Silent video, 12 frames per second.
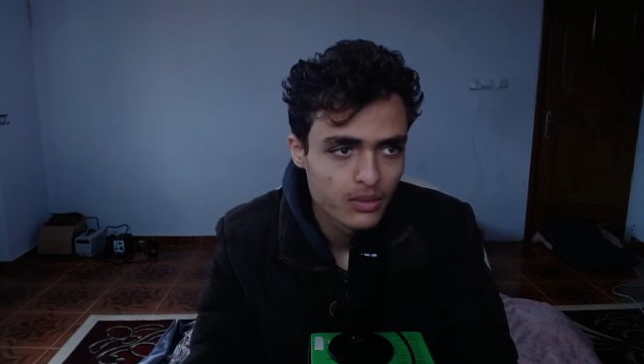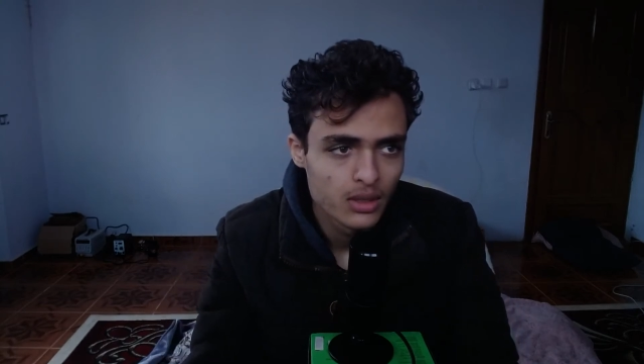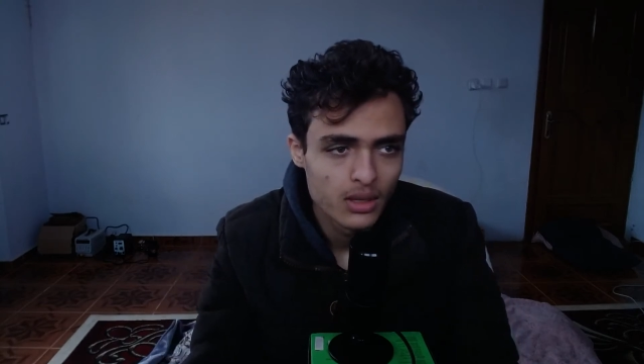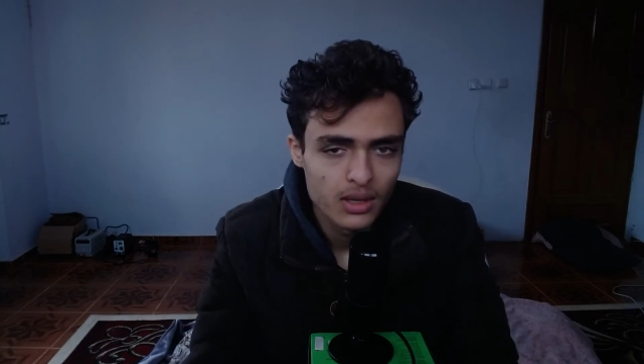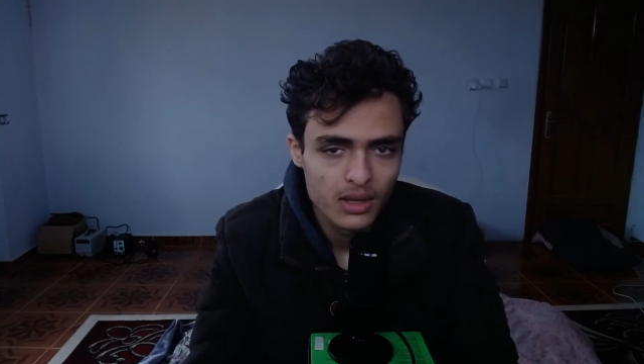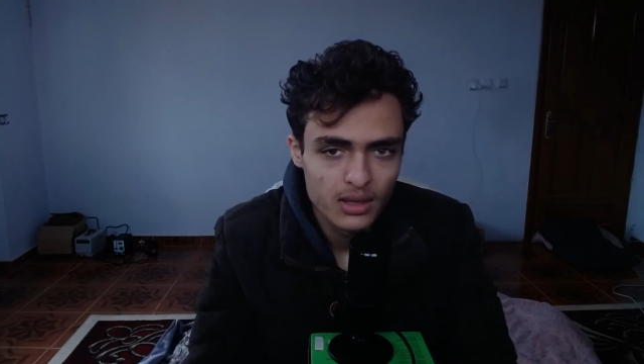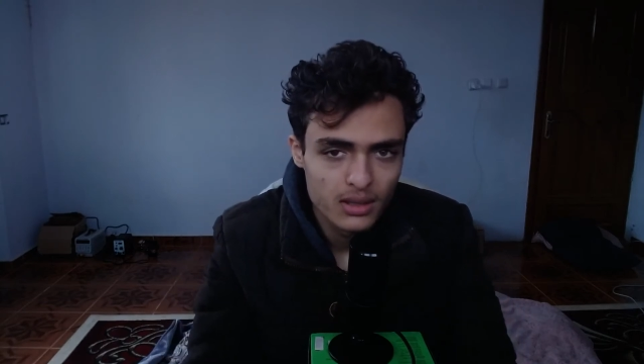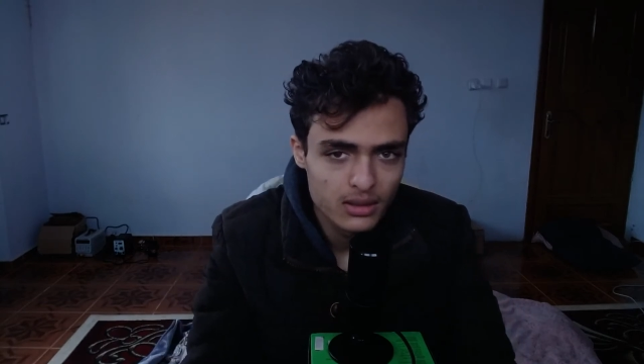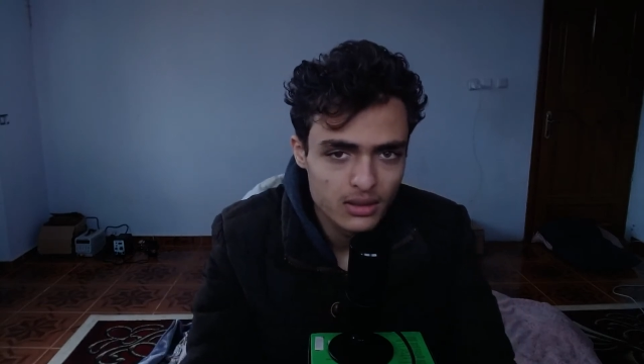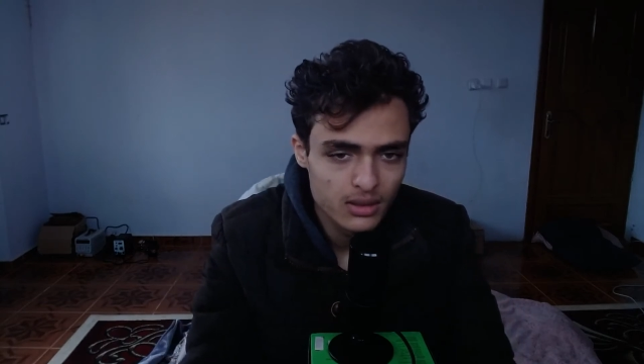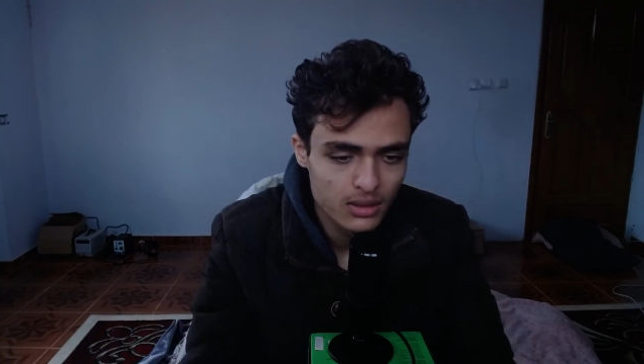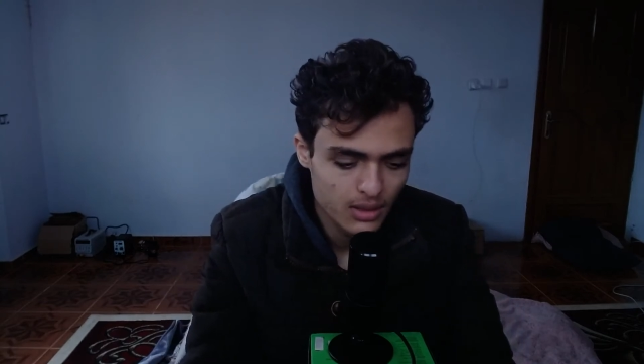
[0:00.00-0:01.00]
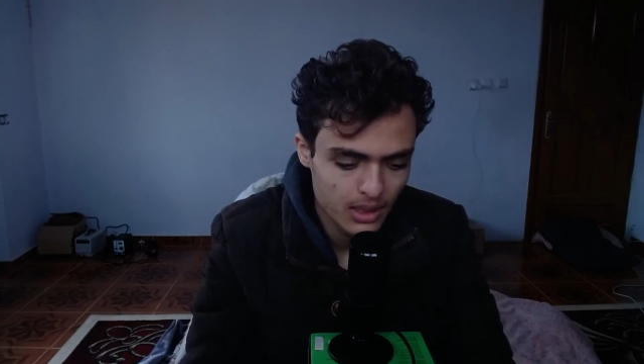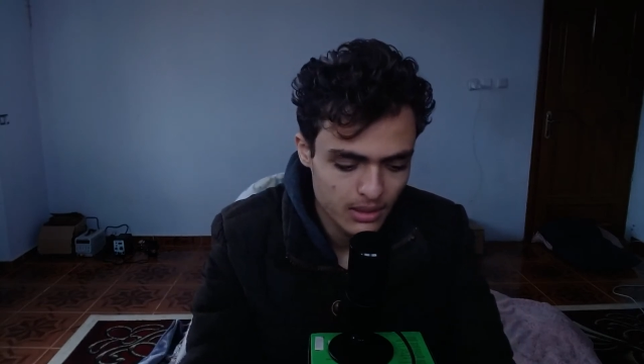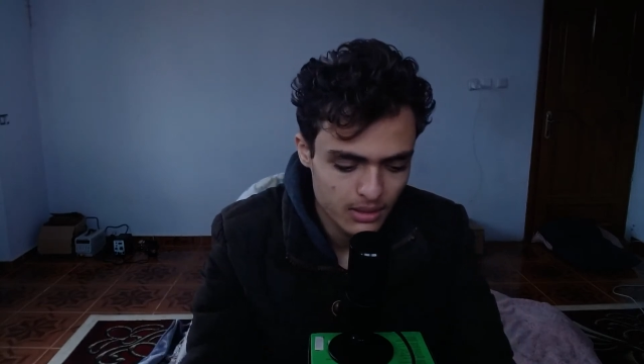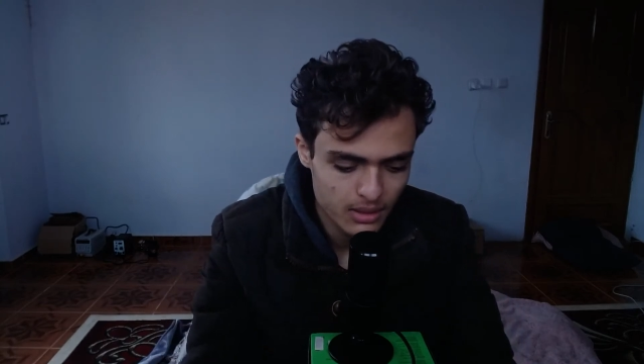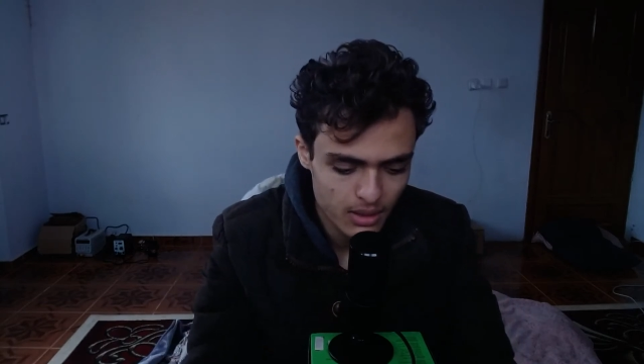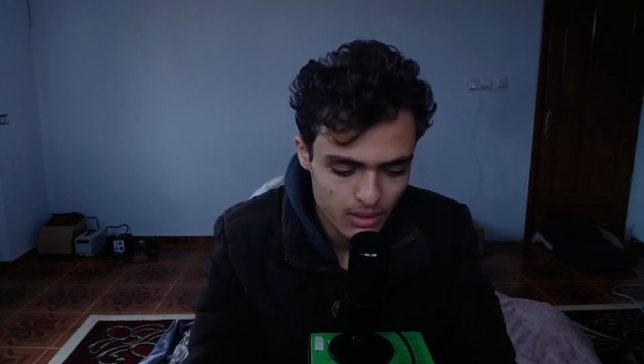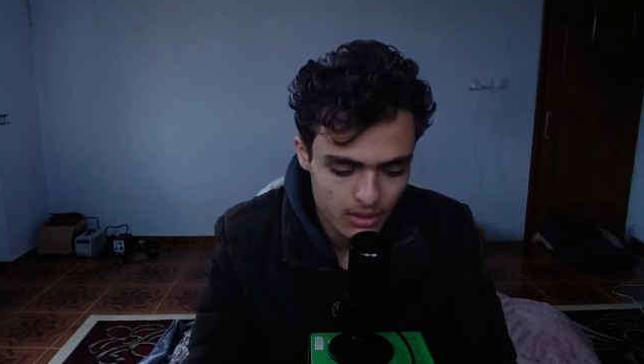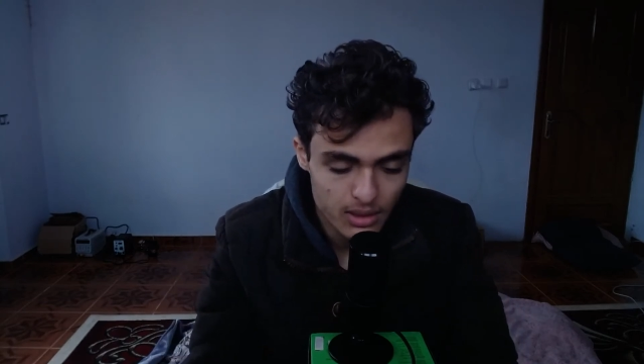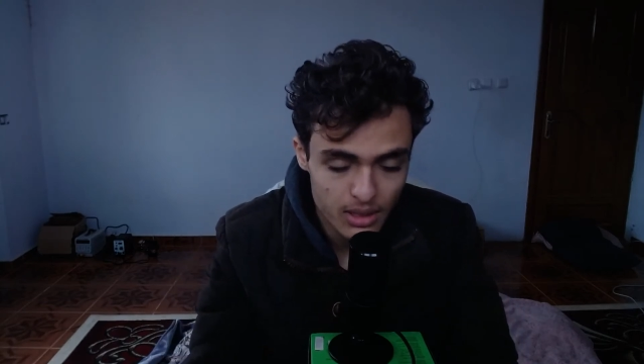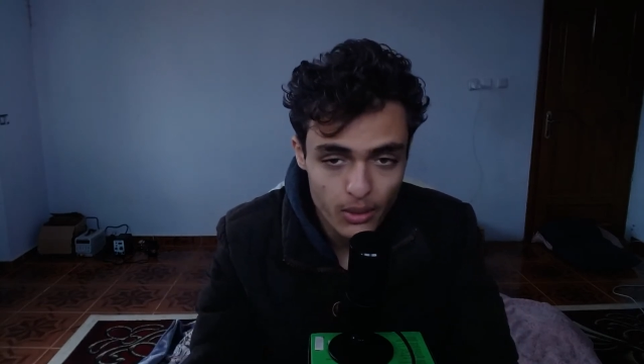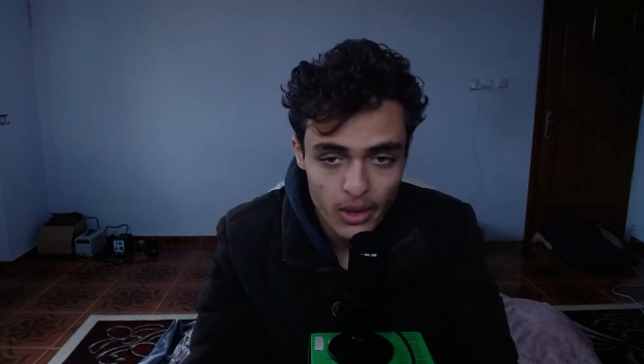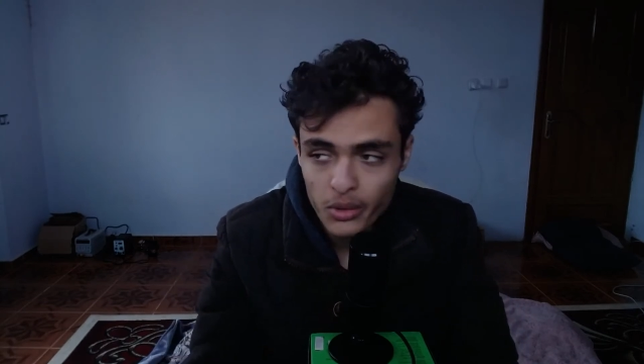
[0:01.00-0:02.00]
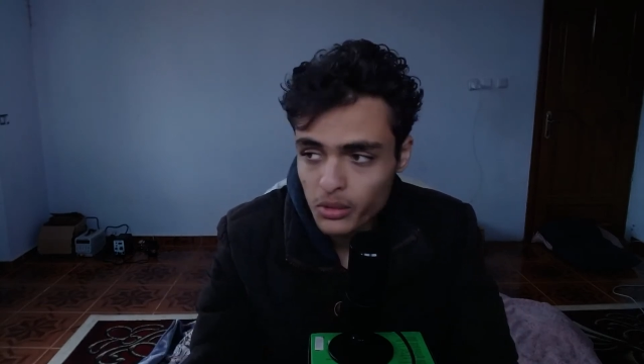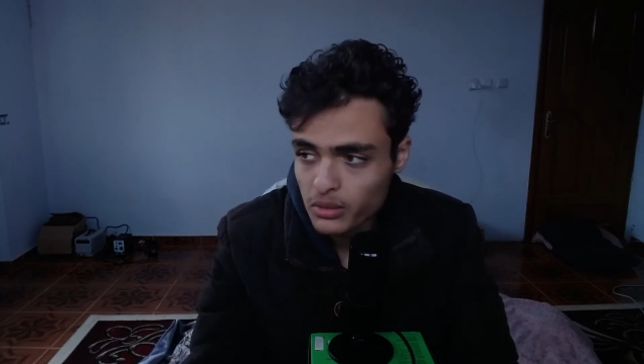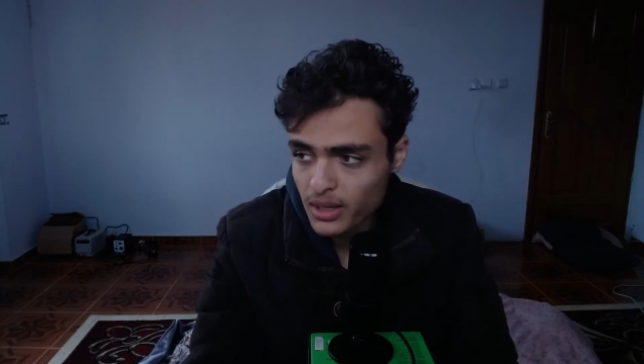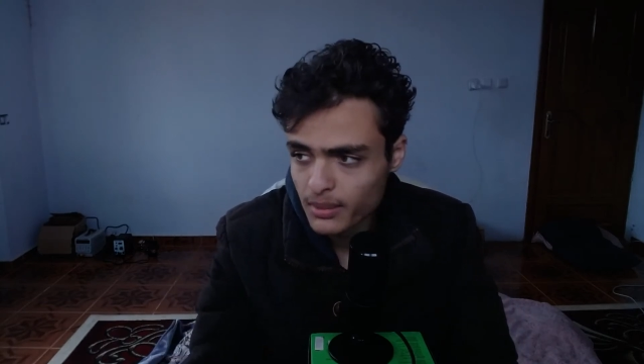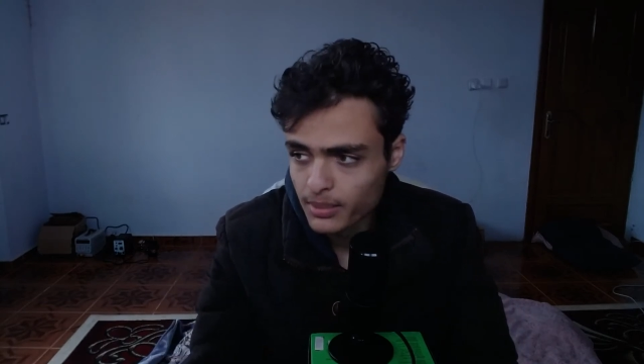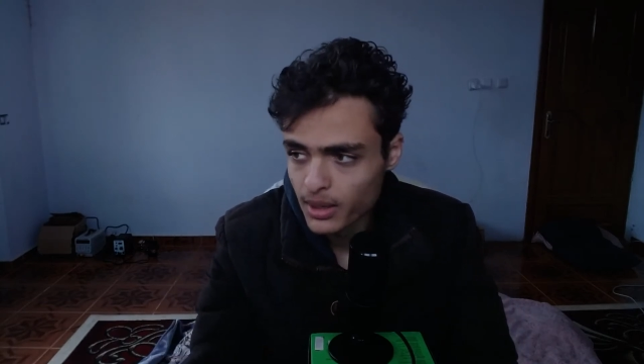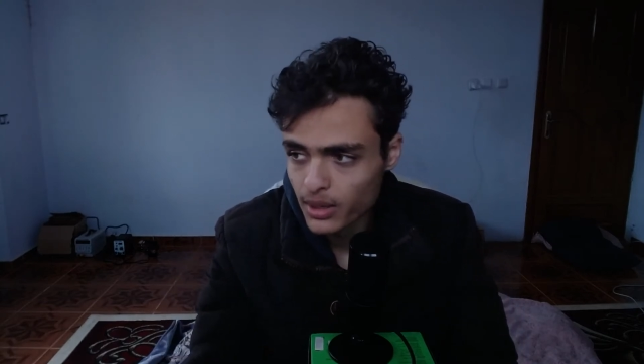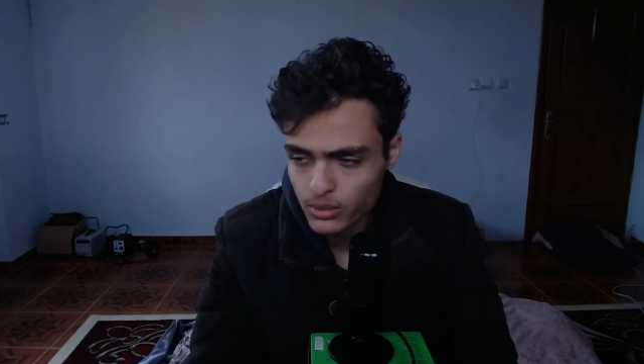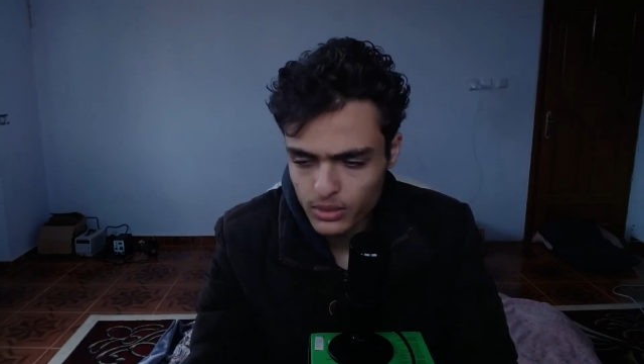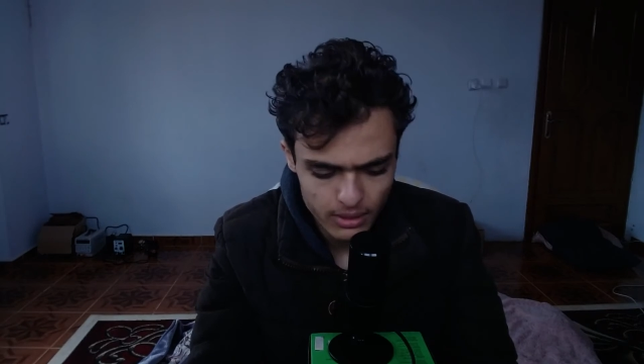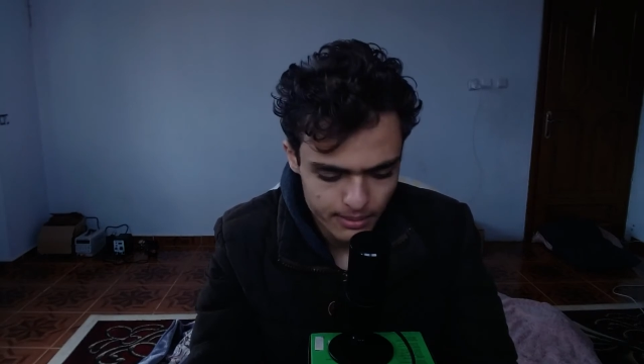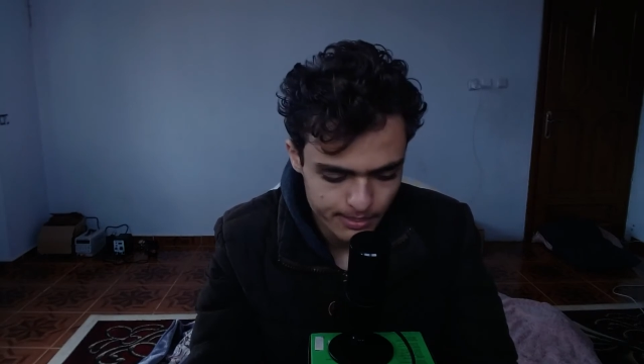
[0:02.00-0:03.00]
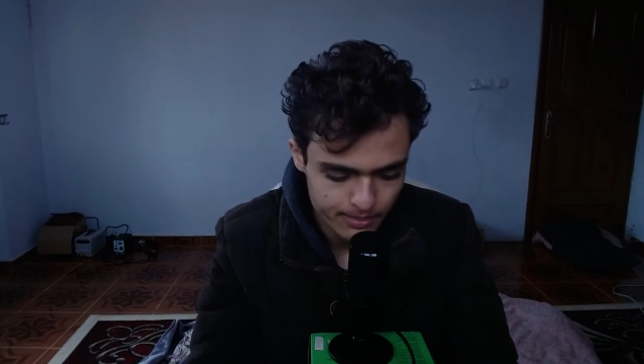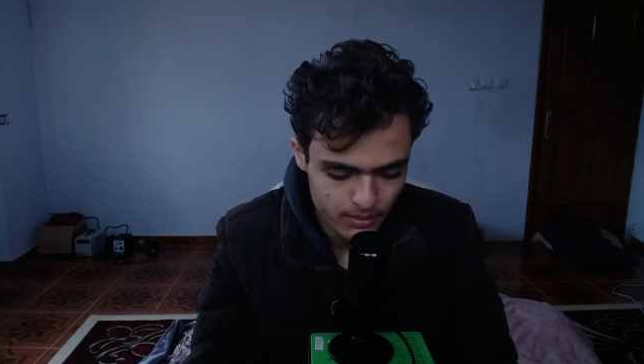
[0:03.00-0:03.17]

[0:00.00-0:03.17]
And like now I will type loudly.